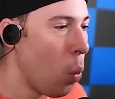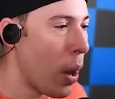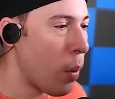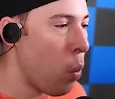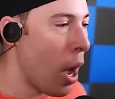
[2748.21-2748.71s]

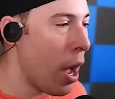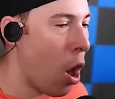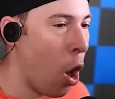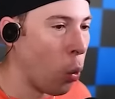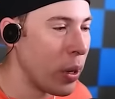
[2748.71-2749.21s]
Wait,
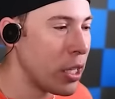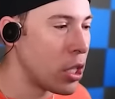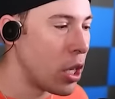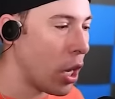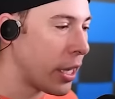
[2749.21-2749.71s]
what? Are we
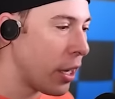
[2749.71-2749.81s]
stuck